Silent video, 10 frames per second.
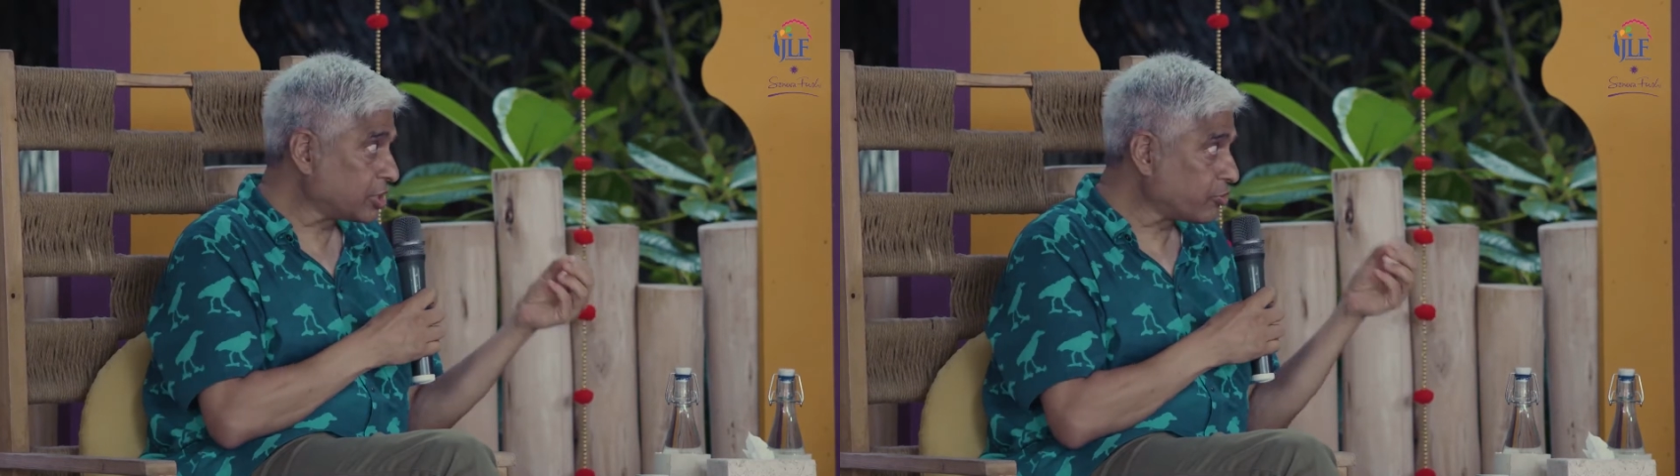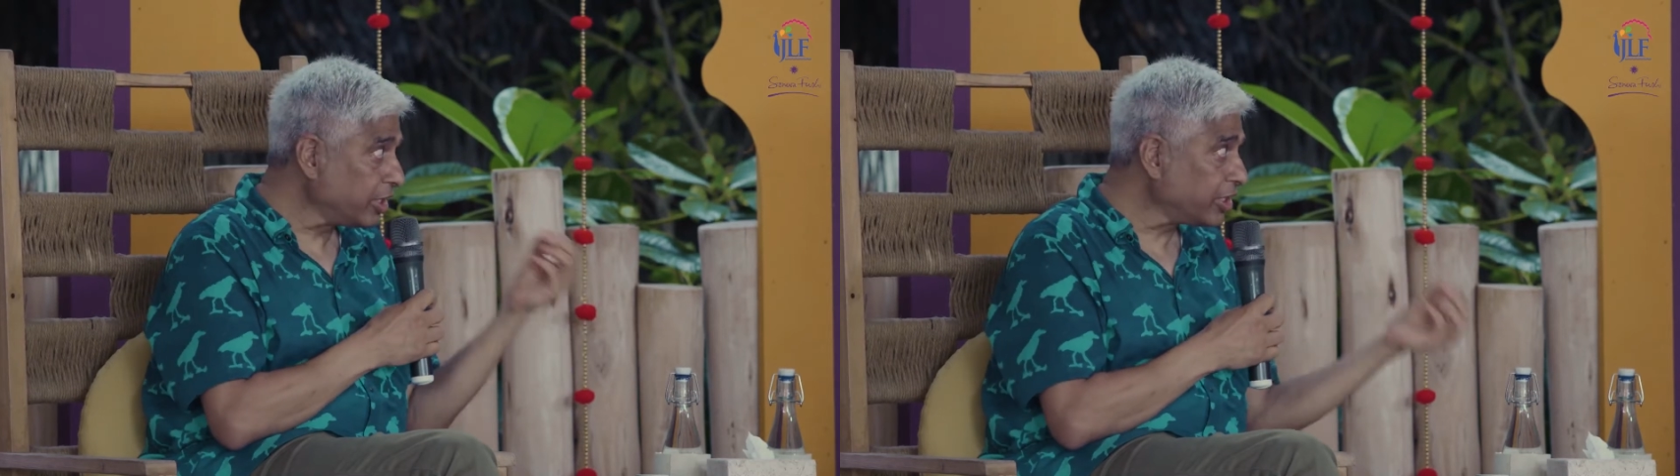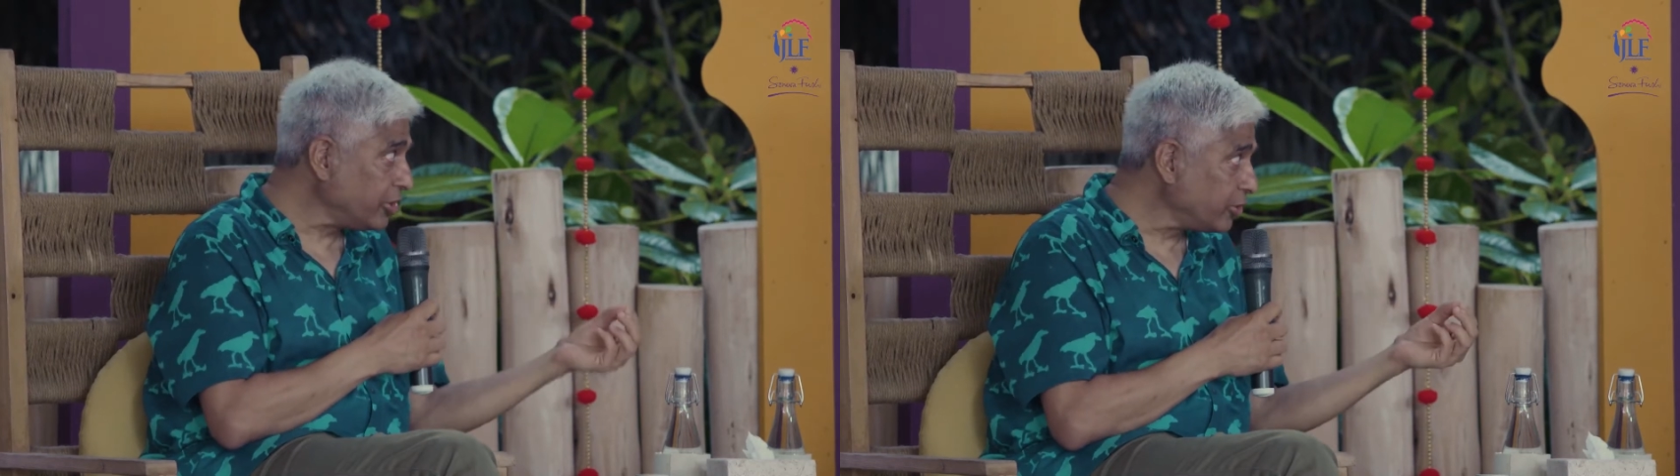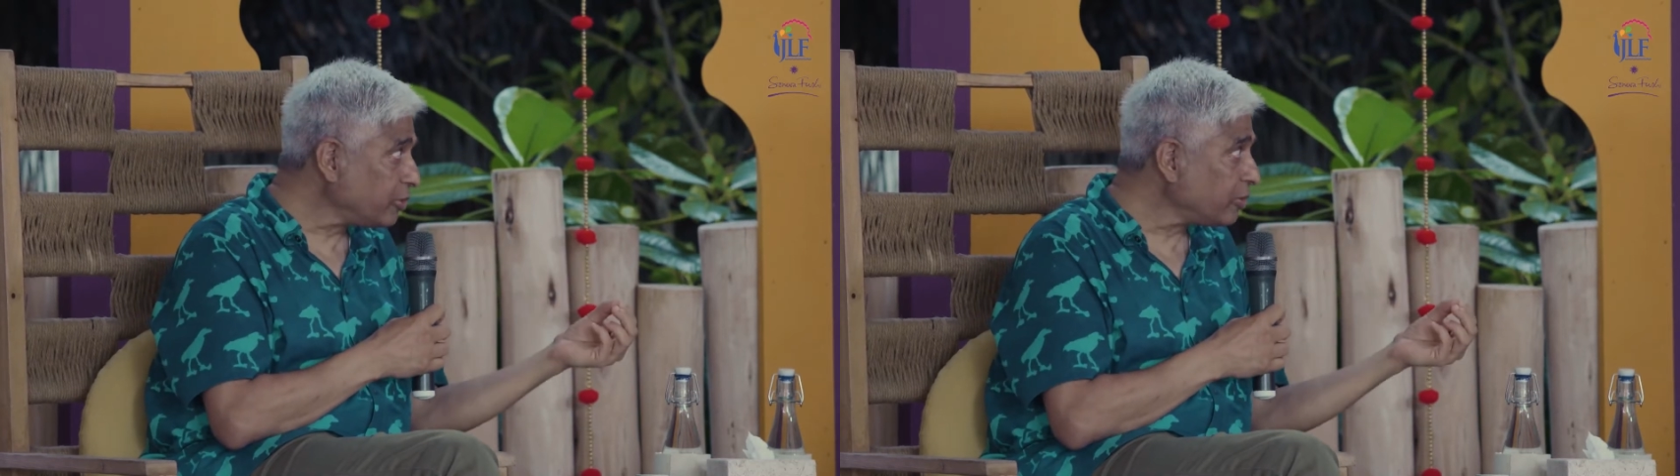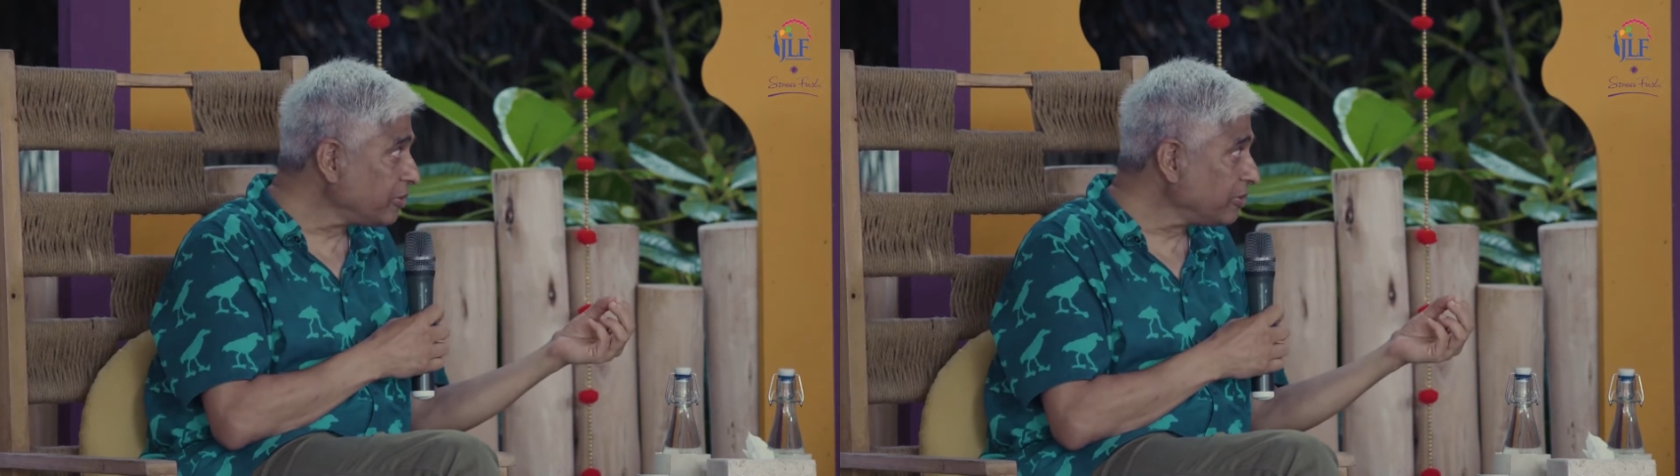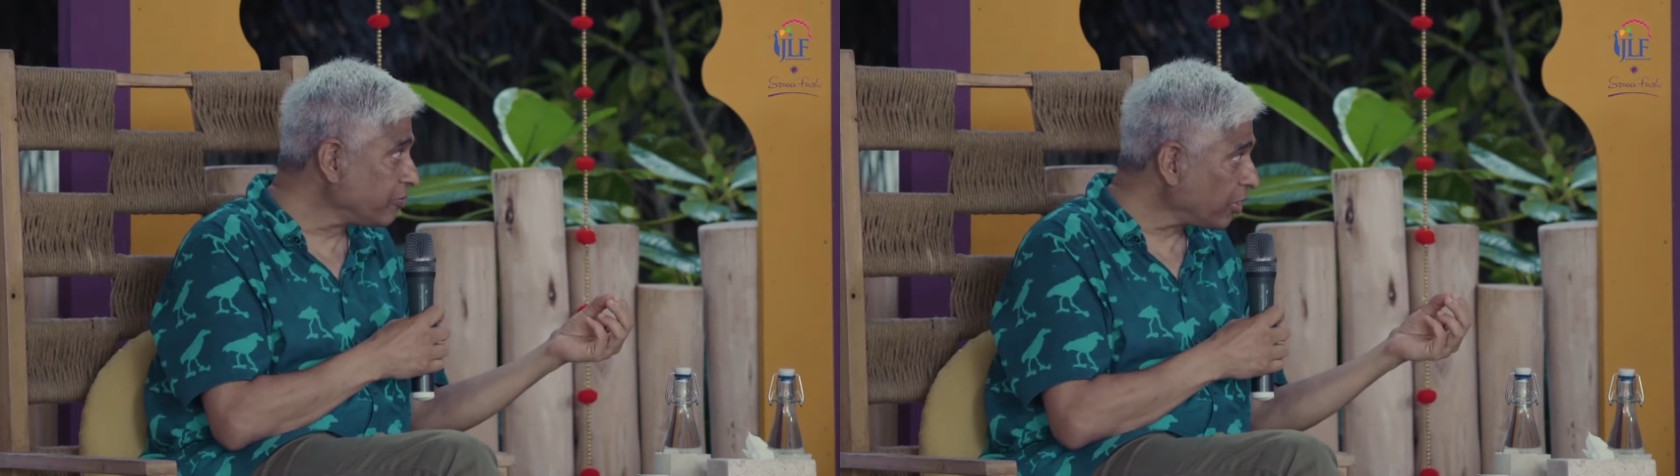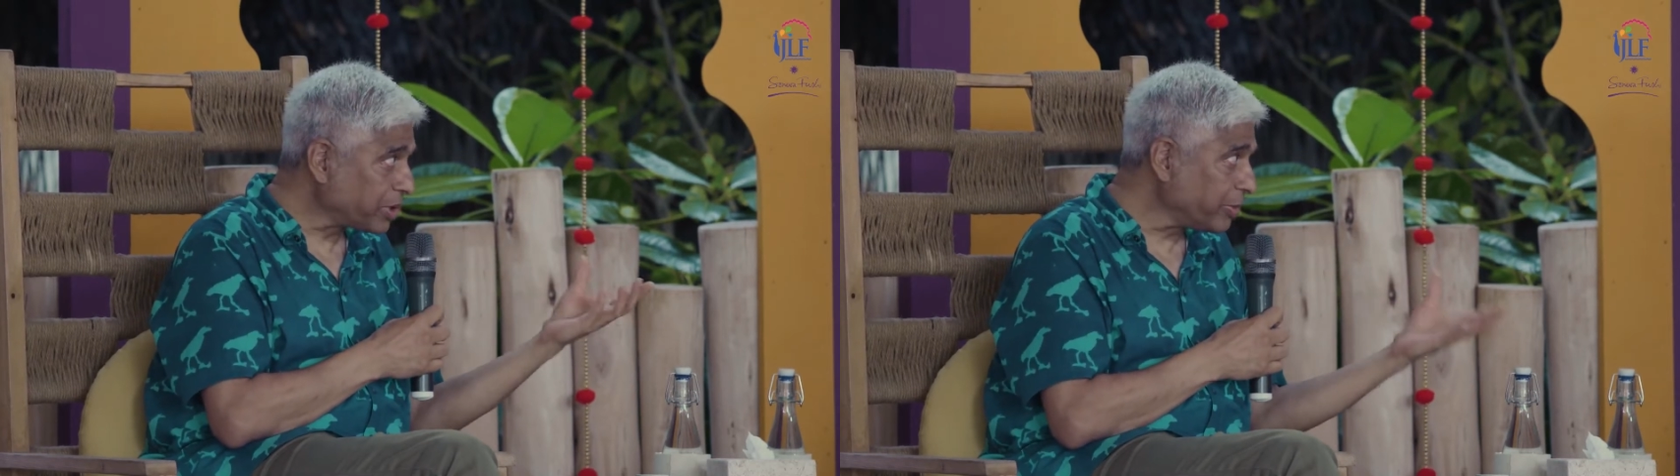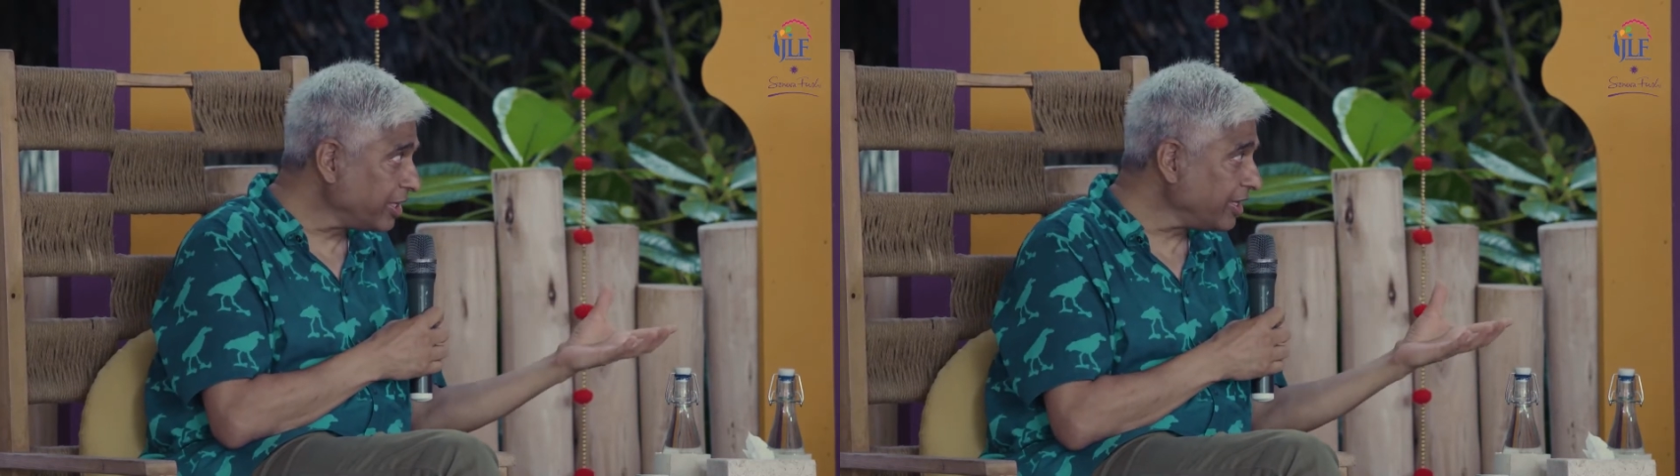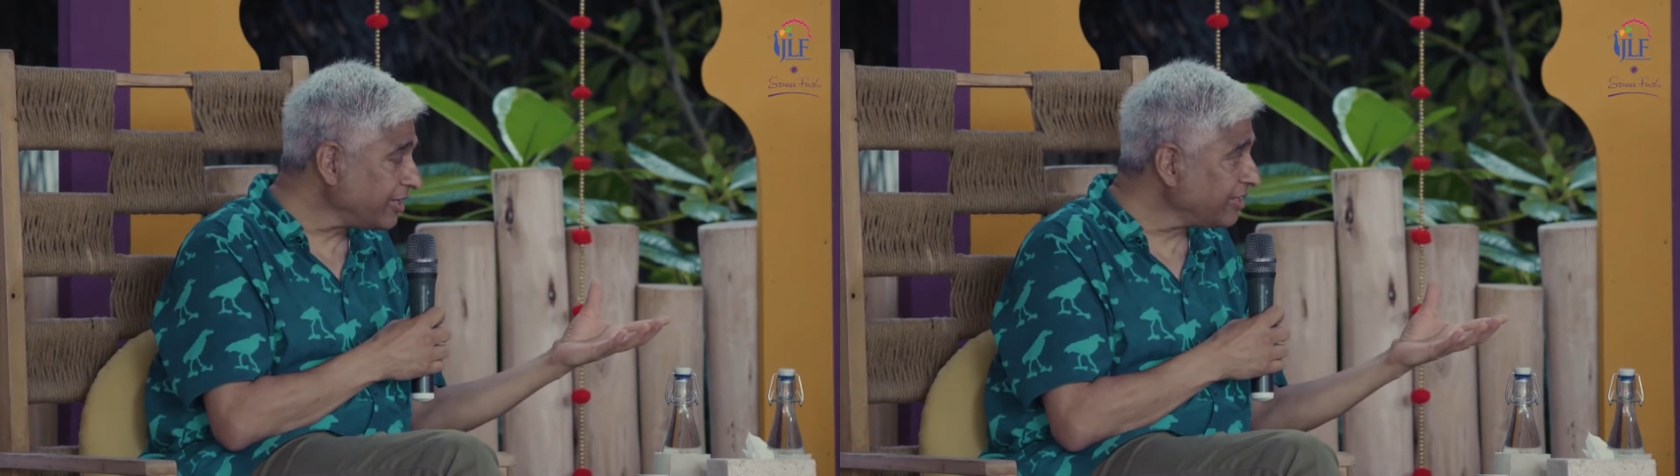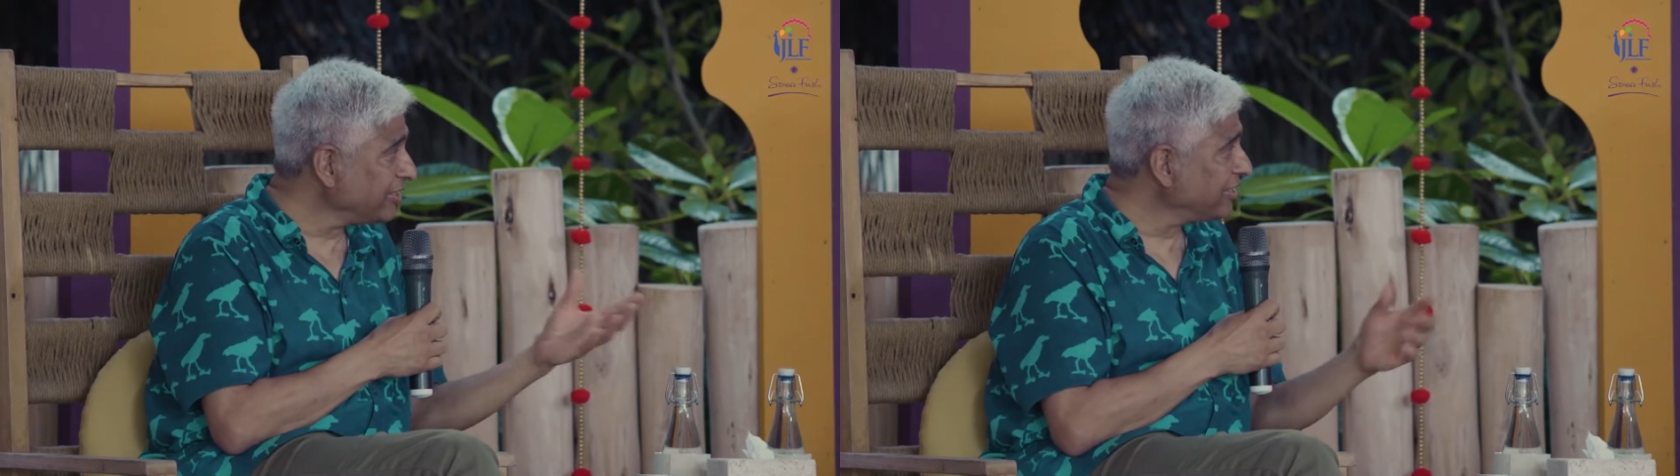streak in you from the beginning?